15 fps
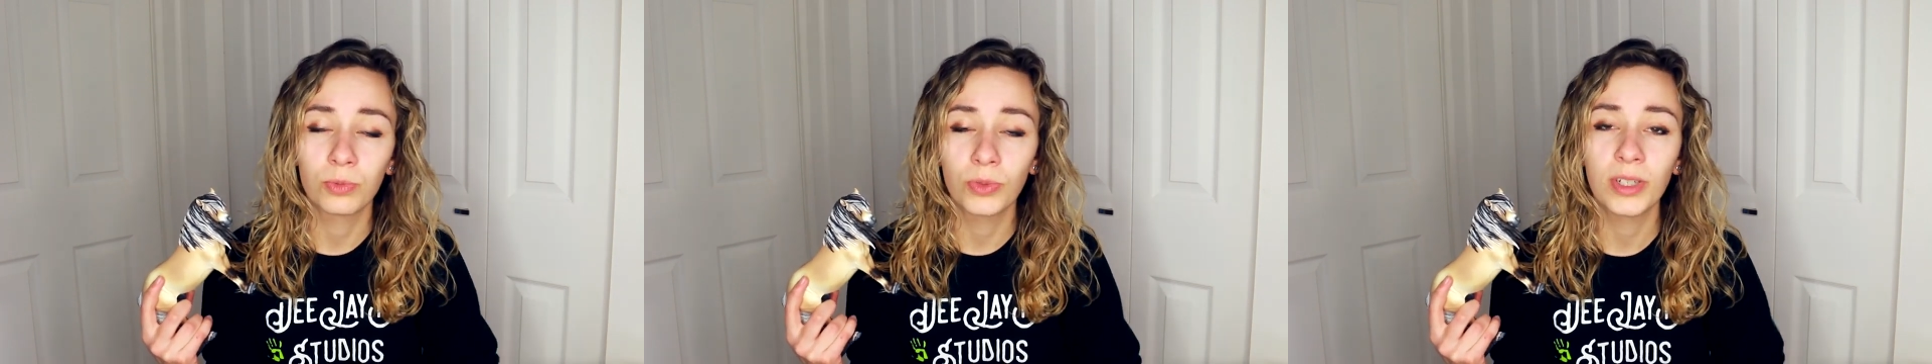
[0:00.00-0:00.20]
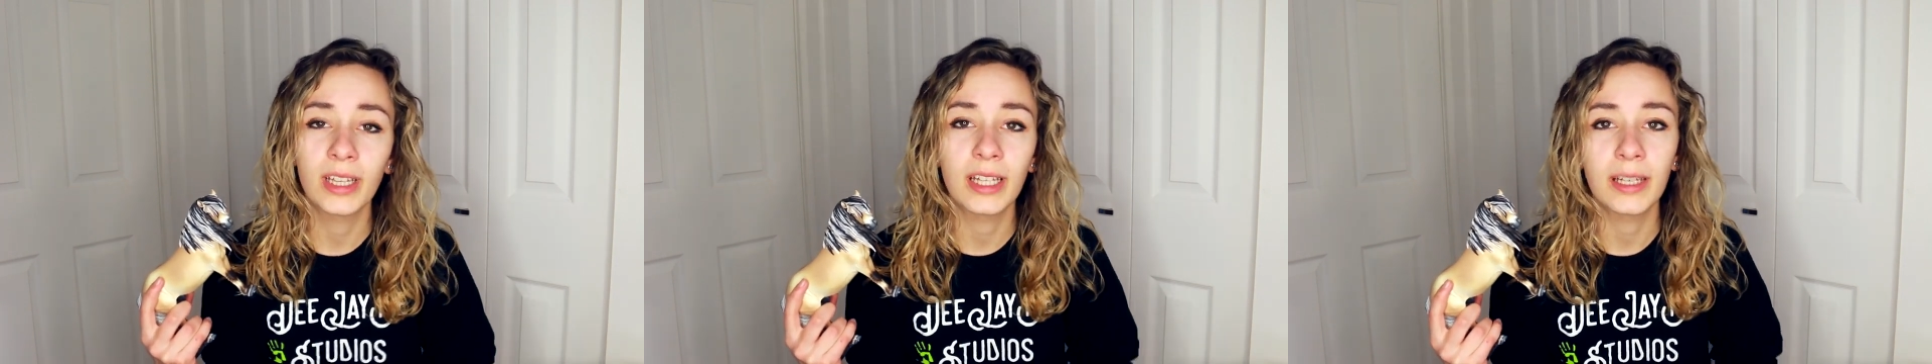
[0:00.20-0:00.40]

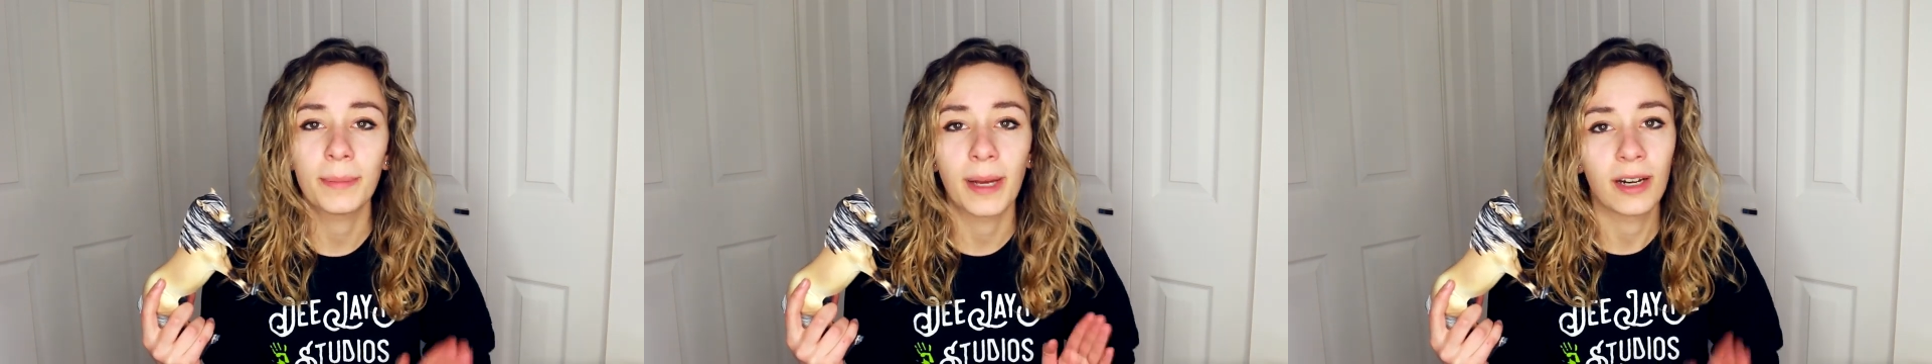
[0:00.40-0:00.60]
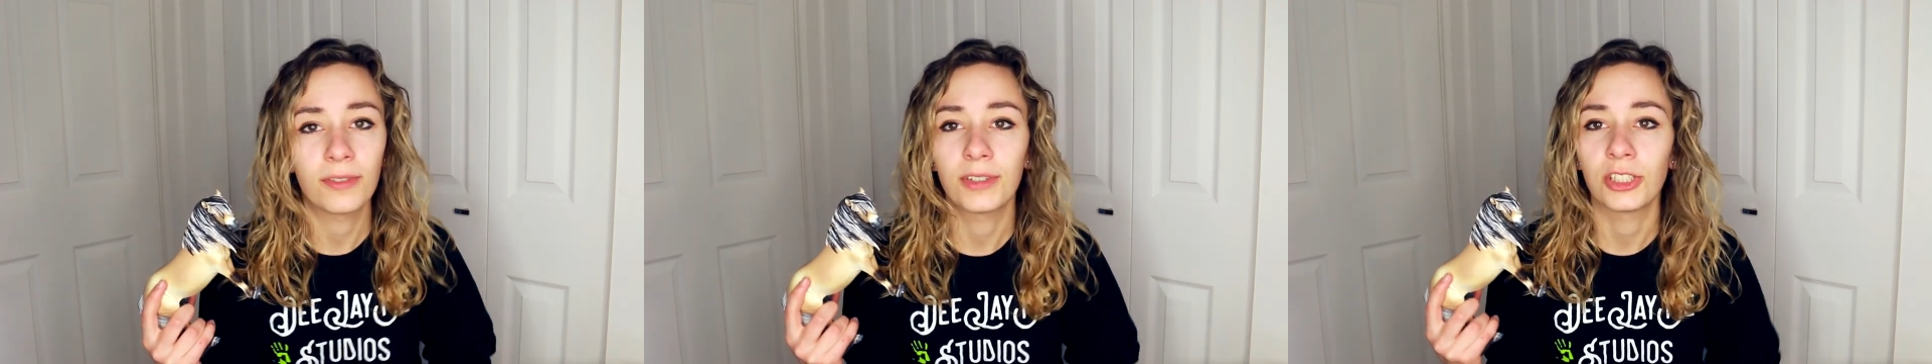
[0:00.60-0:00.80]
really
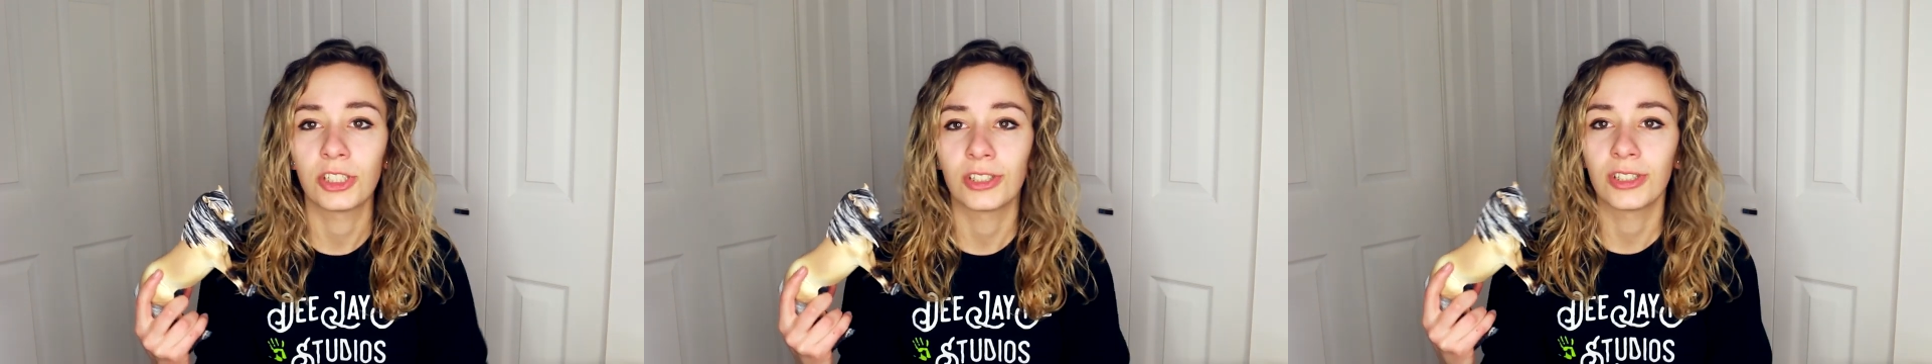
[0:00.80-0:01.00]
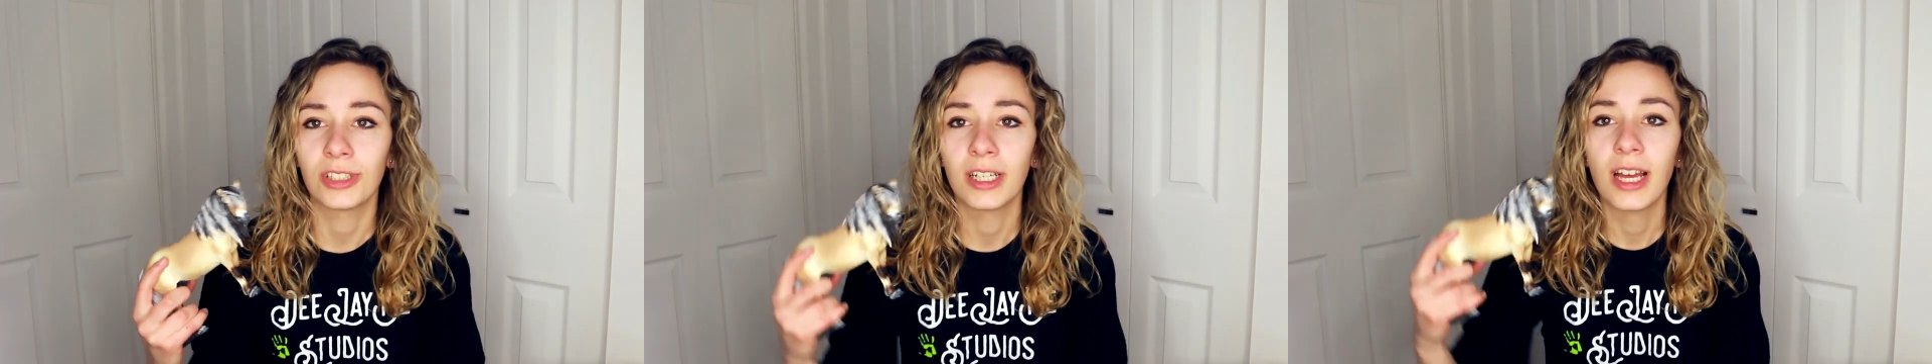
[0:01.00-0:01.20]

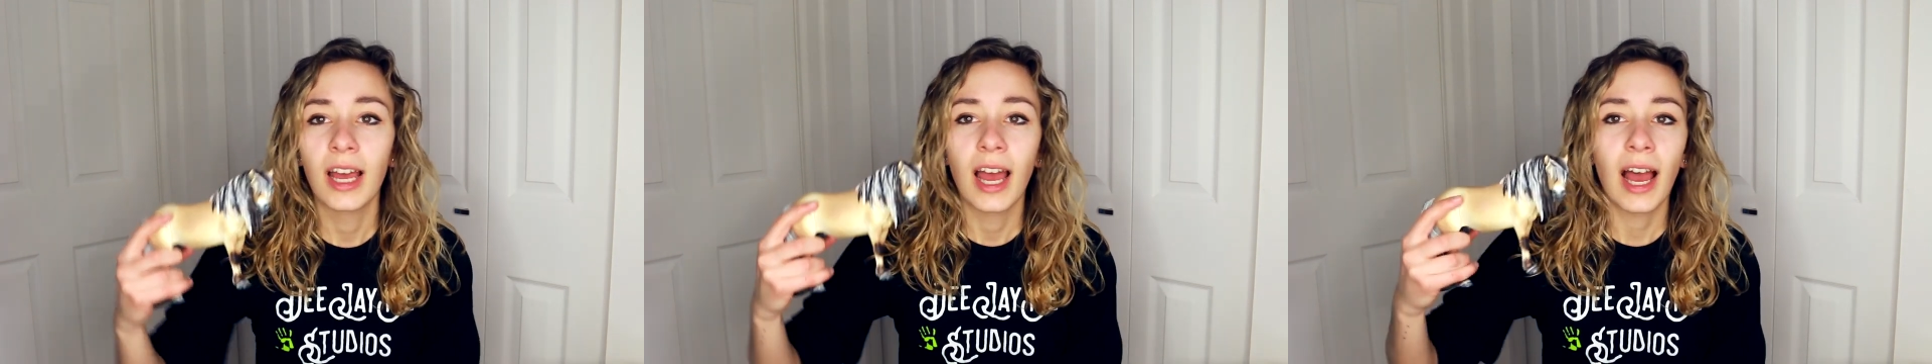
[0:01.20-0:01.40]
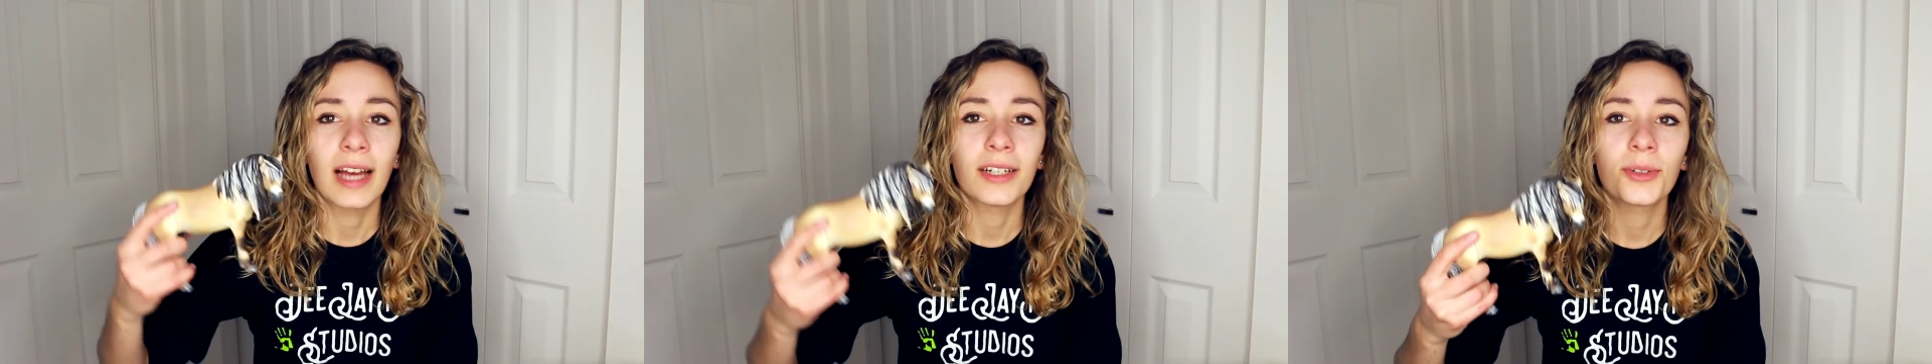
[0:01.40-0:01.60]
beneficial.
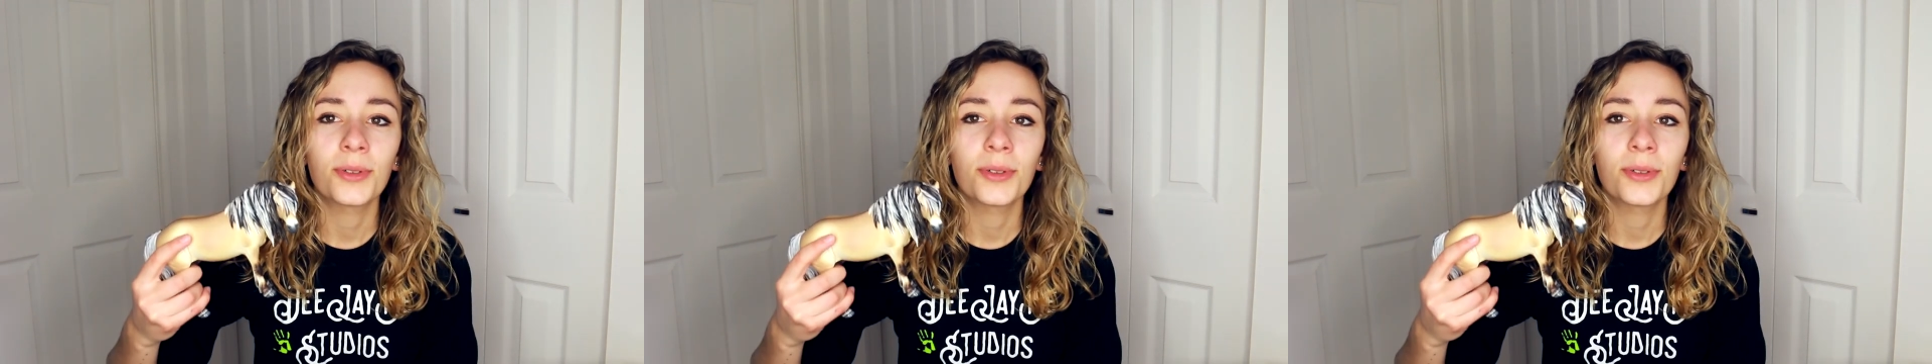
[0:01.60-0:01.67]
I